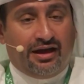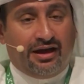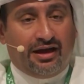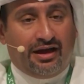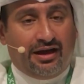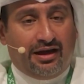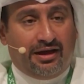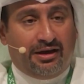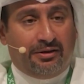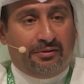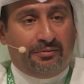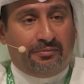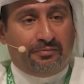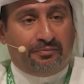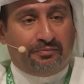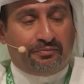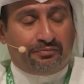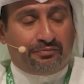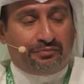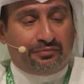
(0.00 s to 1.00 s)

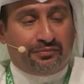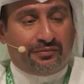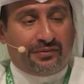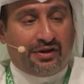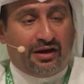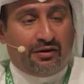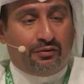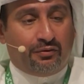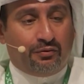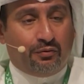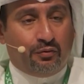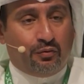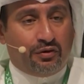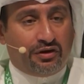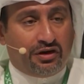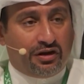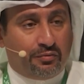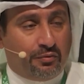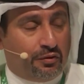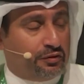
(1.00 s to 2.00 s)
Now, one
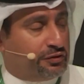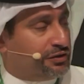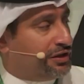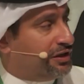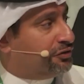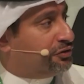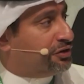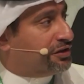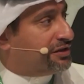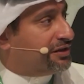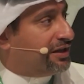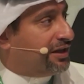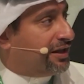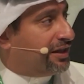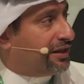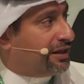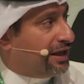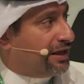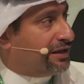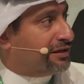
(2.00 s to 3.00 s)
of the most interesting
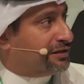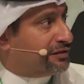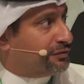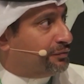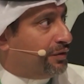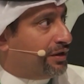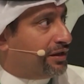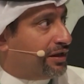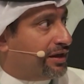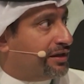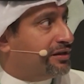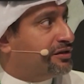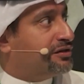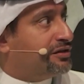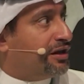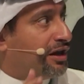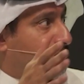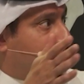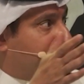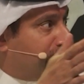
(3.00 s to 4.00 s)
things, whether it's
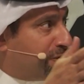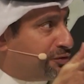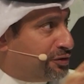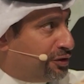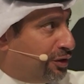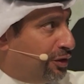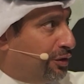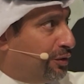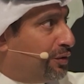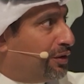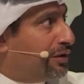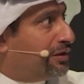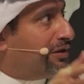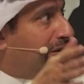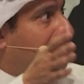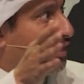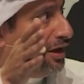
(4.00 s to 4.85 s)
cybersecurity,